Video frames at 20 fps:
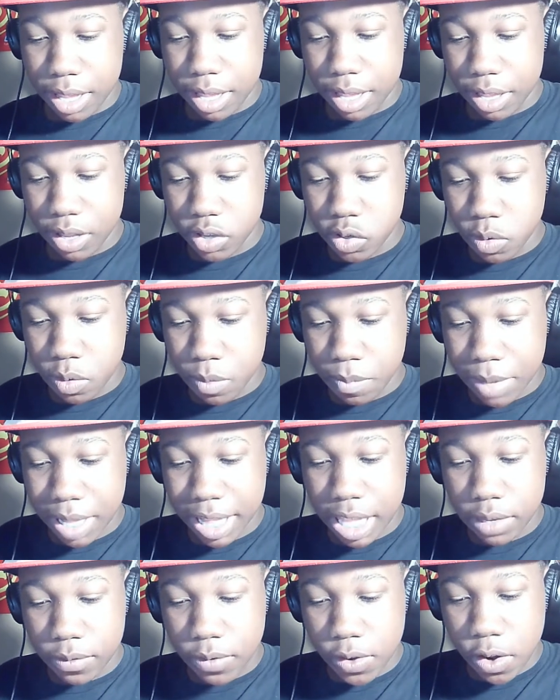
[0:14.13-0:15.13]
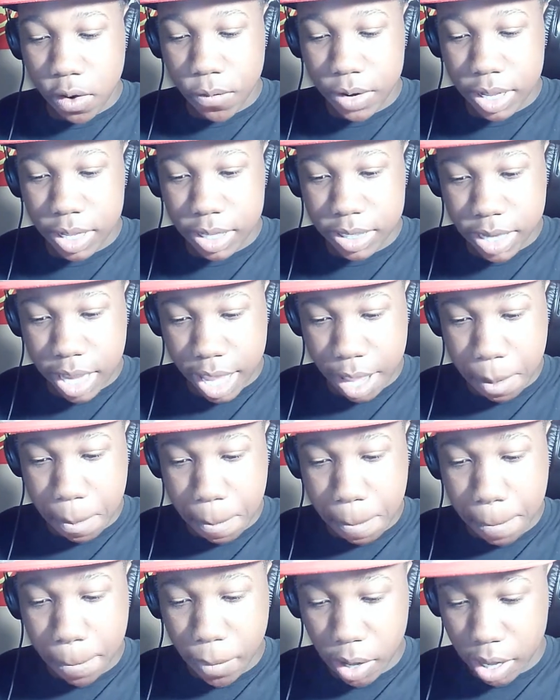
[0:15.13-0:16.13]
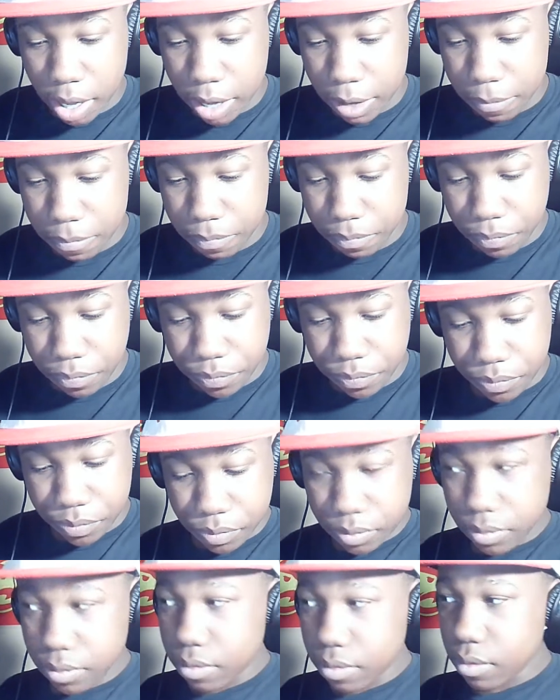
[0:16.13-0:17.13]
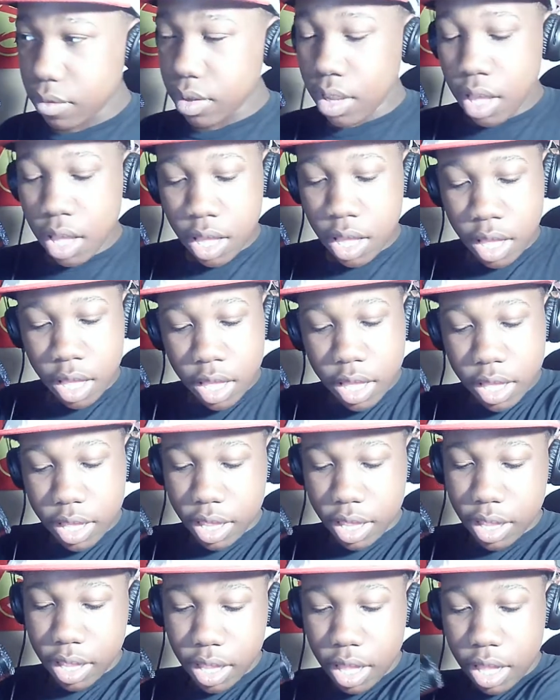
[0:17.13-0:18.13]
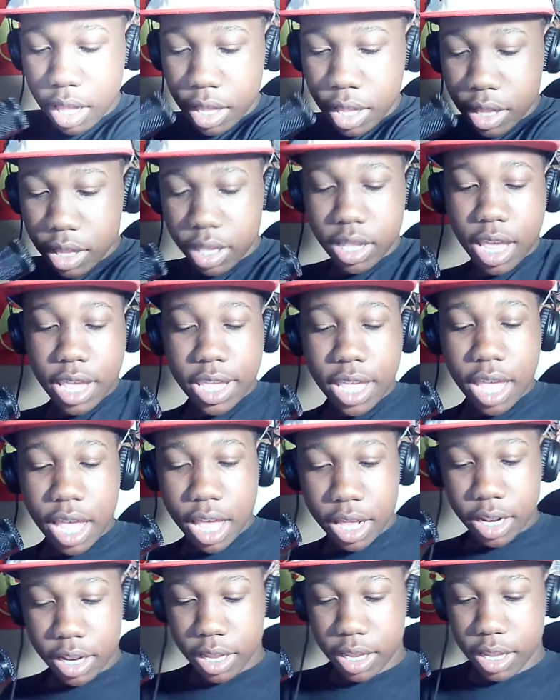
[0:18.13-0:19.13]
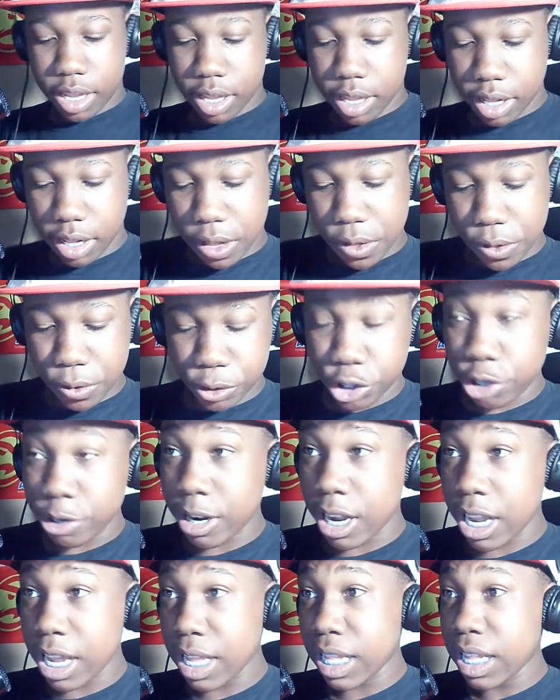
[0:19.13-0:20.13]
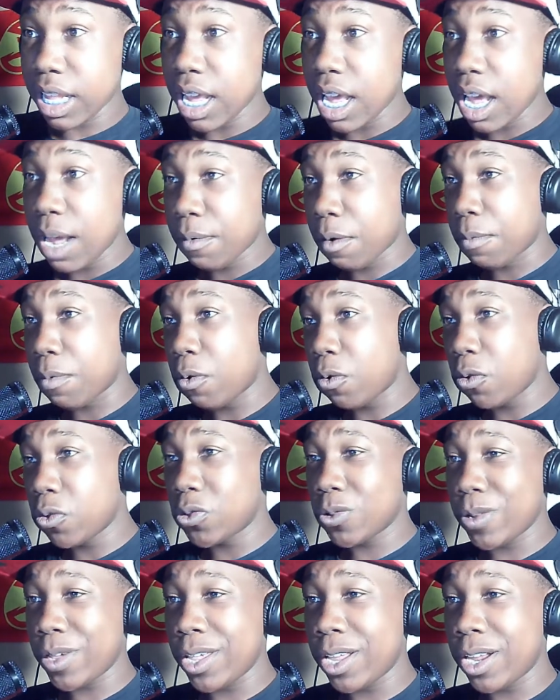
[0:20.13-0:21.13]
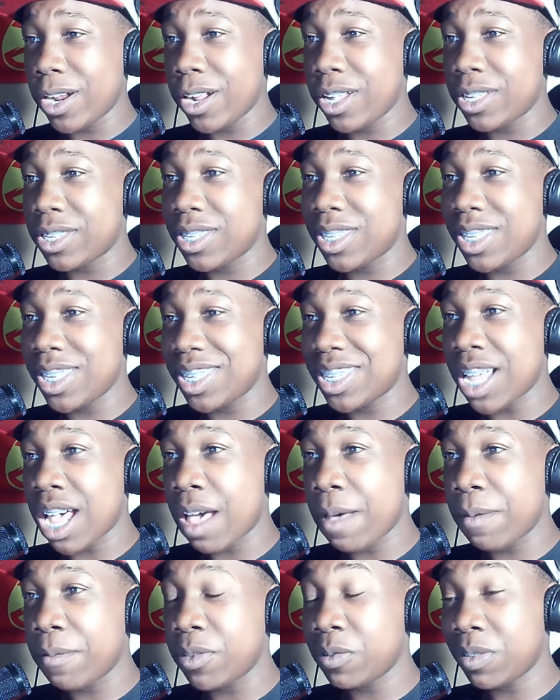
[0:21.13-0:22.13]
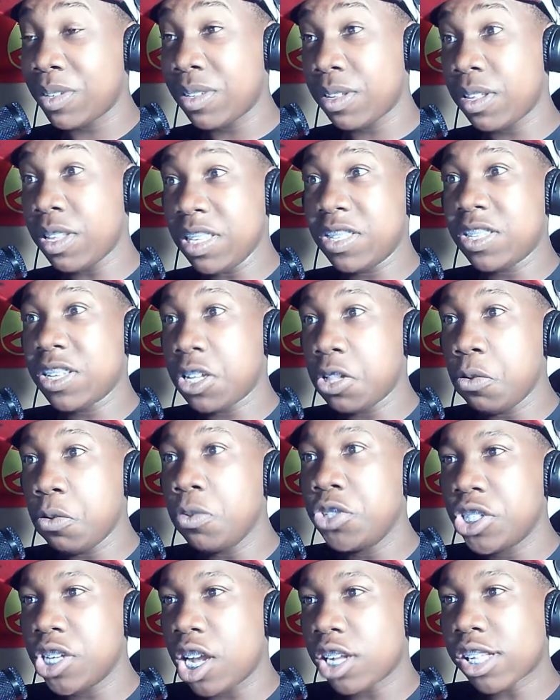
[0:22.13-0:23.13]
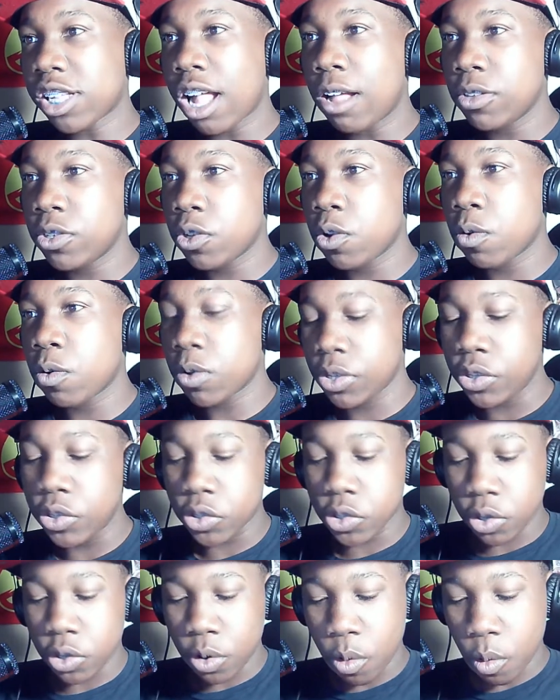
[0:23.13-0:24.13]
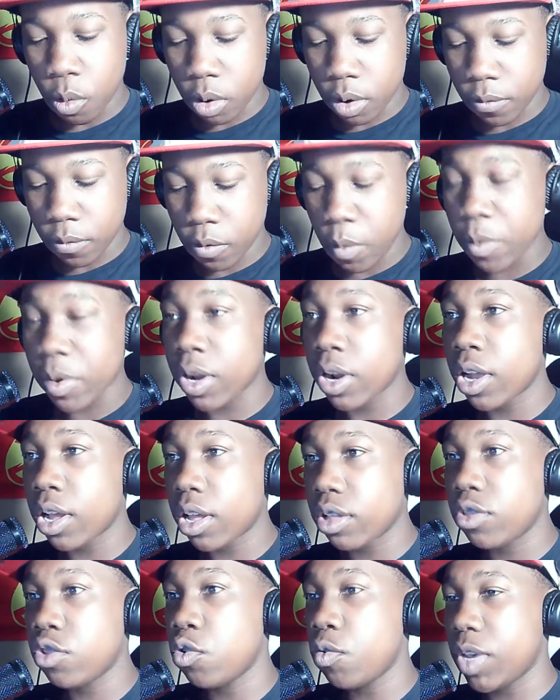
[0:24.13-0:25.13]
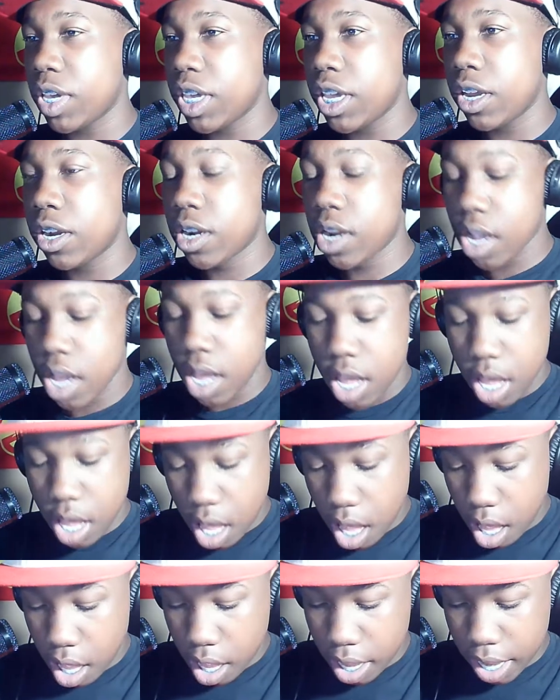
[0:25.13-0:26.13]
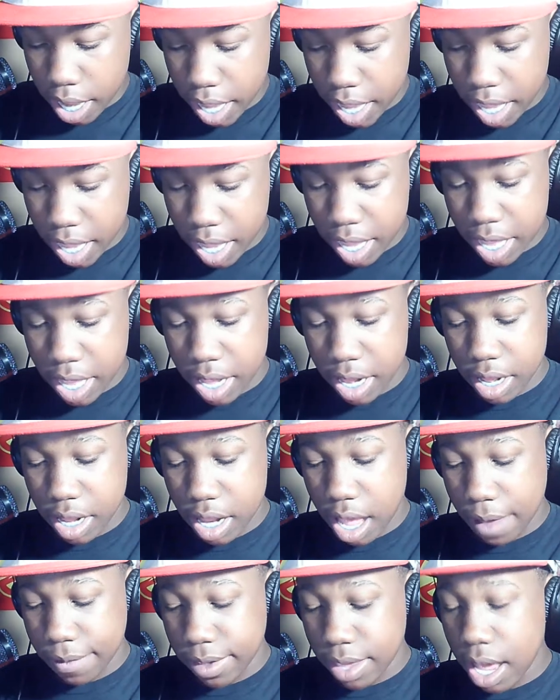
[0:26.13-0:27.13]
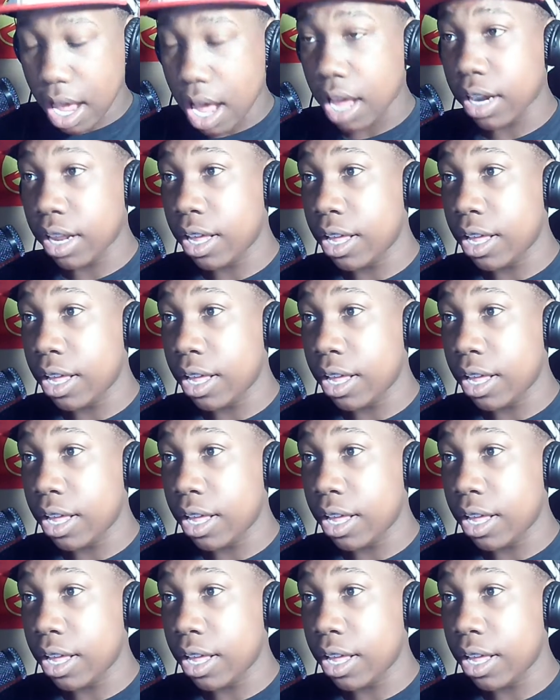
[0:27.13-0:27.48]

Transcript: so my last video for the day, but, I got another trade proposal here. It's including John Collins, of course. He's the core of what we're doing here, and I've got,